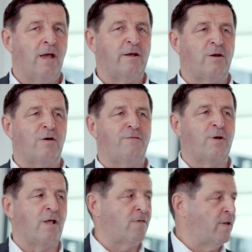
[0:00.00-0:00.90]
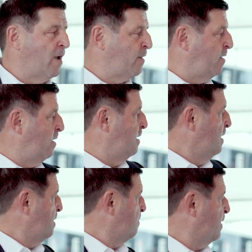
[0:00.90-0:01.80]
I don't know if you can see that here,
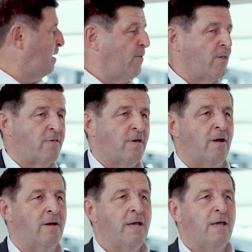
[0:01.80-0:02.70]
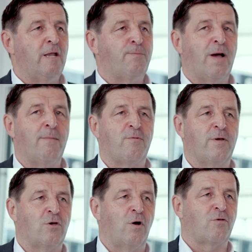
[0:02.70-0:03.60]
but there is heat pumps
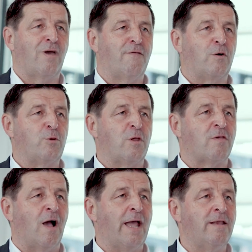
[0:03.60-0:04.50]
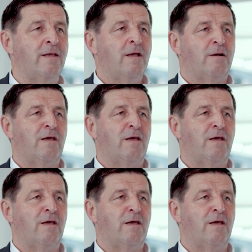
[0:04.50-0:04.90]
which also have a good design.